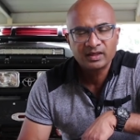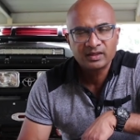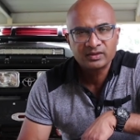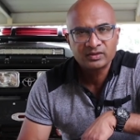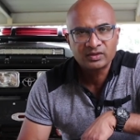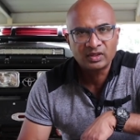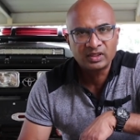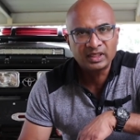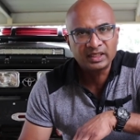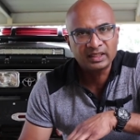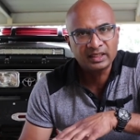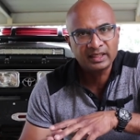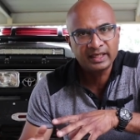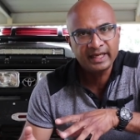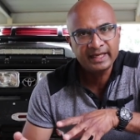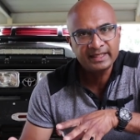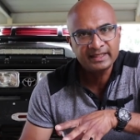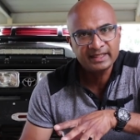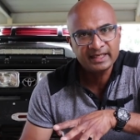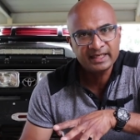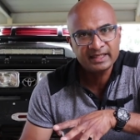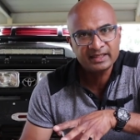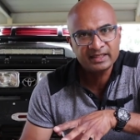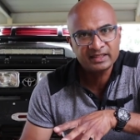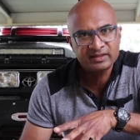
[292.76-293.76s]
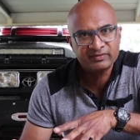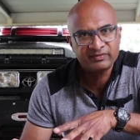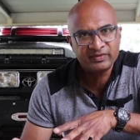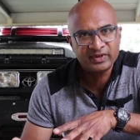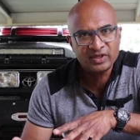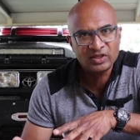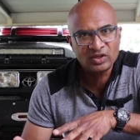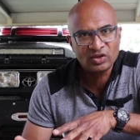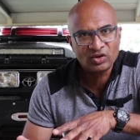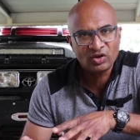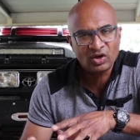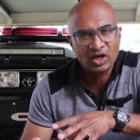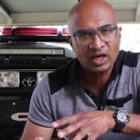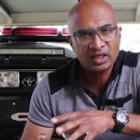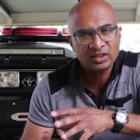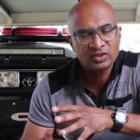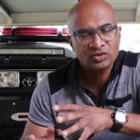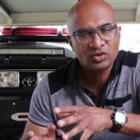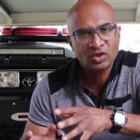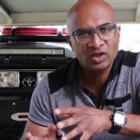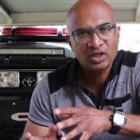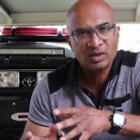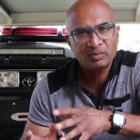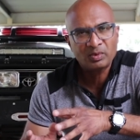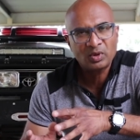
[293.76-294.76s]
So a little later in this video, I'll
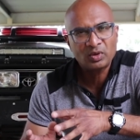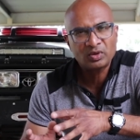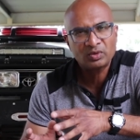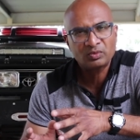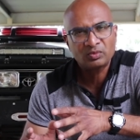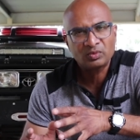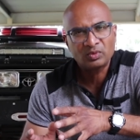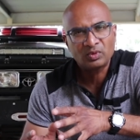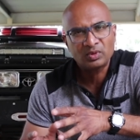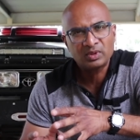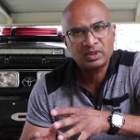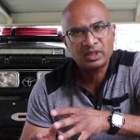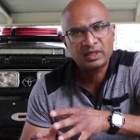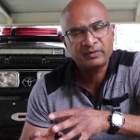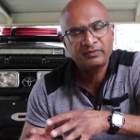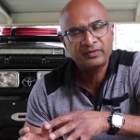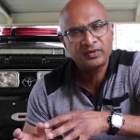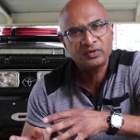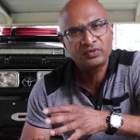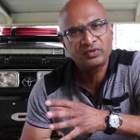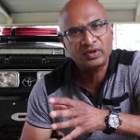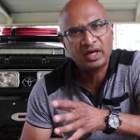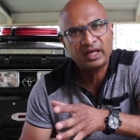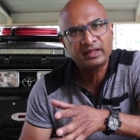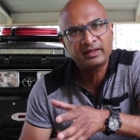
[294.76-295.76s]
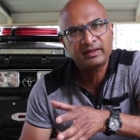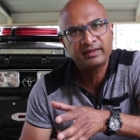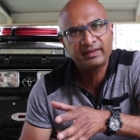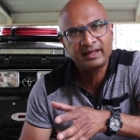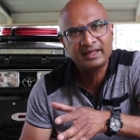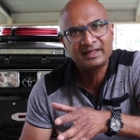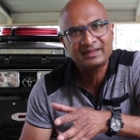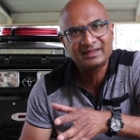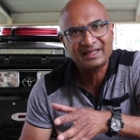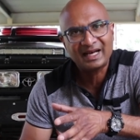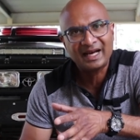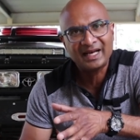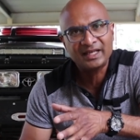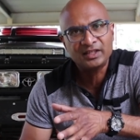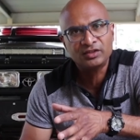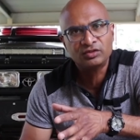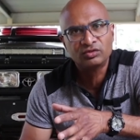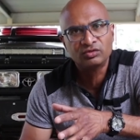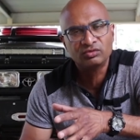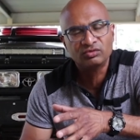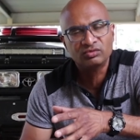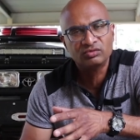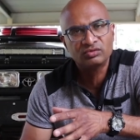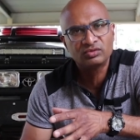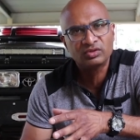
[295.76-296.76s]
talk about a few other things I
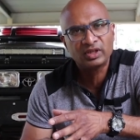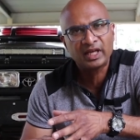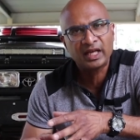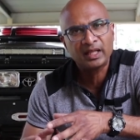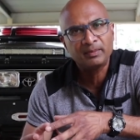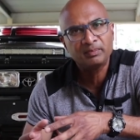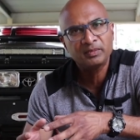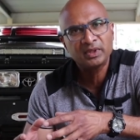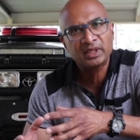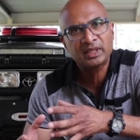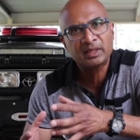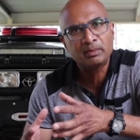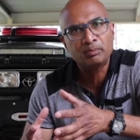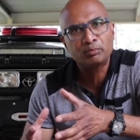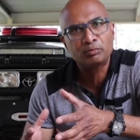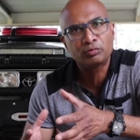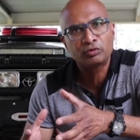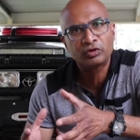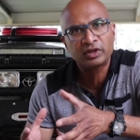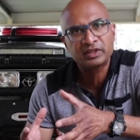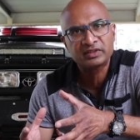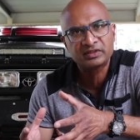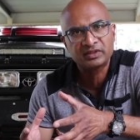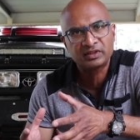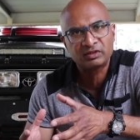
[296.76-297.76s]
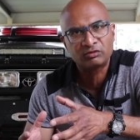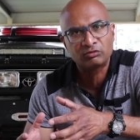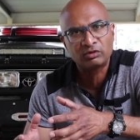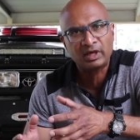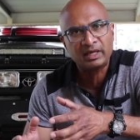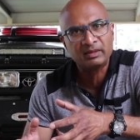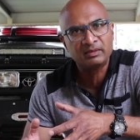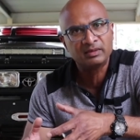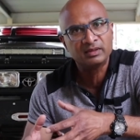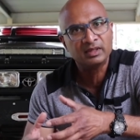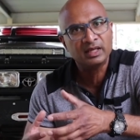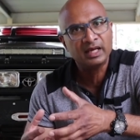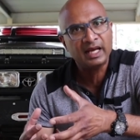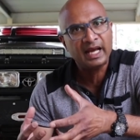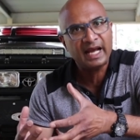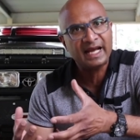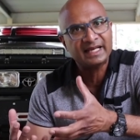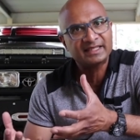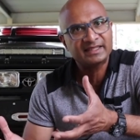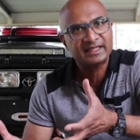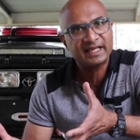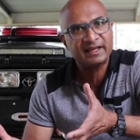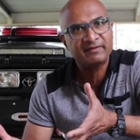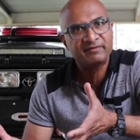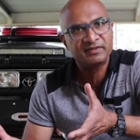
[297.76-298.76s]
do to help the compressor run
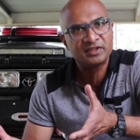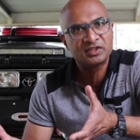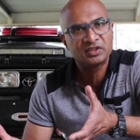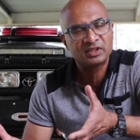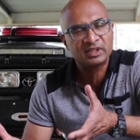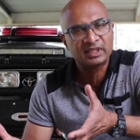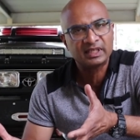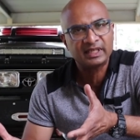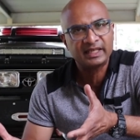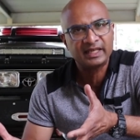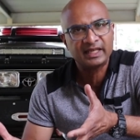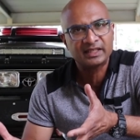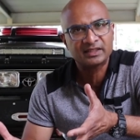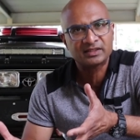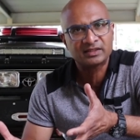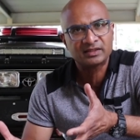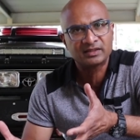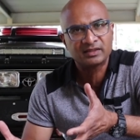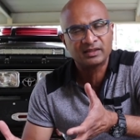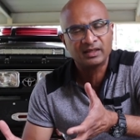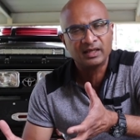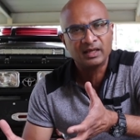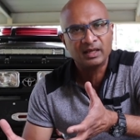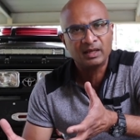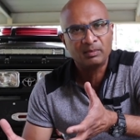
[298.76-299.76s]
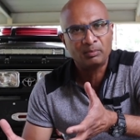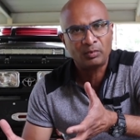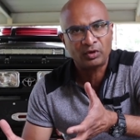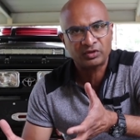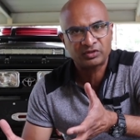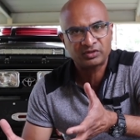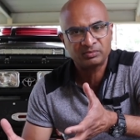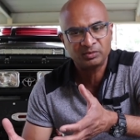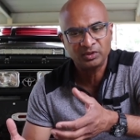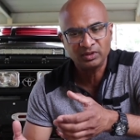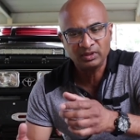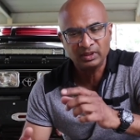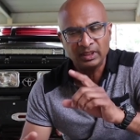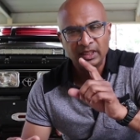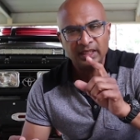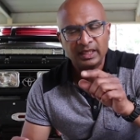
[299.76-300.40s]
as efficiently as possible.